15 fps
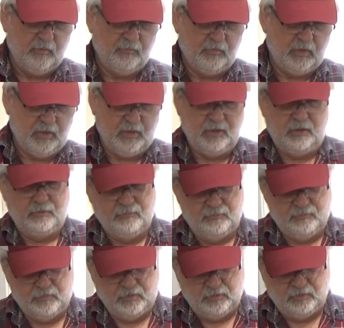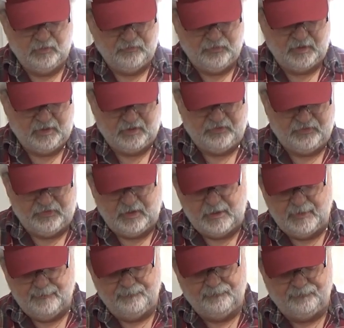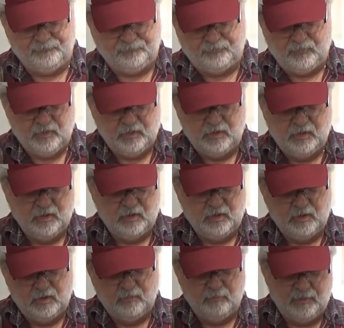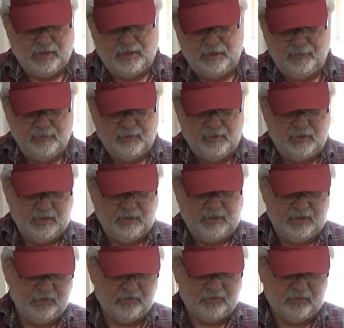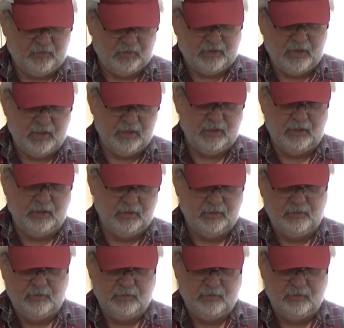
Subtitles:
Okay? Don't know if you can see it, but it's kind of